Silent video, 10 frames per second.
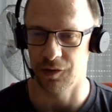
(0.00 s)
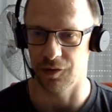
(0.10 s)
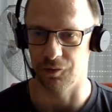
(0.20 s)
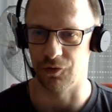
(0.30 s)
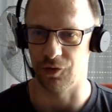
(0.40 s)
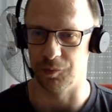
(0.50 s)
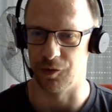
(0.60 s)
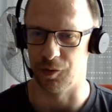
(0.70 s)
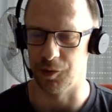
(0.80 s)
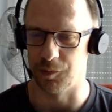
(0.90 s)
There was some
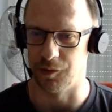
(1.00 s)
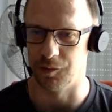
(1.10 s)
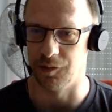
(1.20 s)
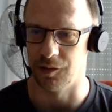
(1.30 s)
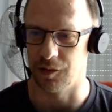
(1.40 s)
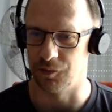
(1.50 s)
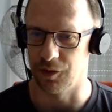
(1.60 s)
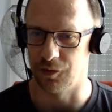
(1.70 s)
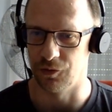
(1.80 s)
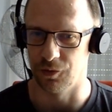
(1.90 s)
incompatibility that we
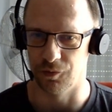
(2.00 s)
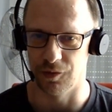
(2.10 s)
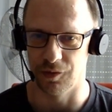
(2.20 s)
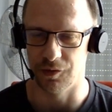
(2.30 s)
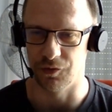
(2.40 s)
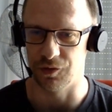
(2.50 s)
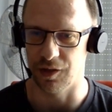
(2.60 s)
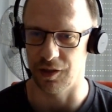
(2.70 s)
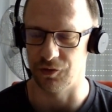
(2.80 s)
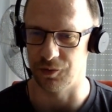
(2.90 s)
had to solve in
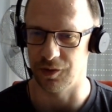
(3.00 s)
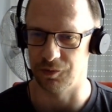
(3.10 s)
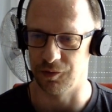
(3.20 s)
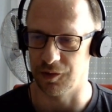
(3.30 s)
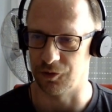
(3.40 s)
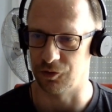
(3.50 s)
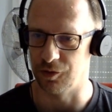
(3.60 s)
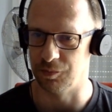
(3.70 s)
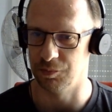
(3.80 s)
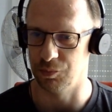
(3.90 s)
CI so that we can
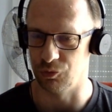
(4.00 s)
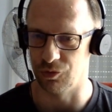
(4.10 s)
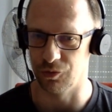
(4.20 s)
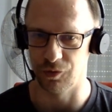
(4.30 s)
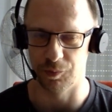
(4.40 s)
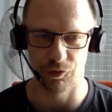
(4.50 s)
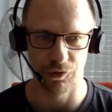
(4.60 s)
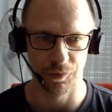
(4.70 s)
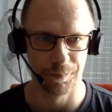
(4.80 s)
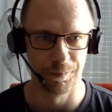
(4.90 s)
actually push those images.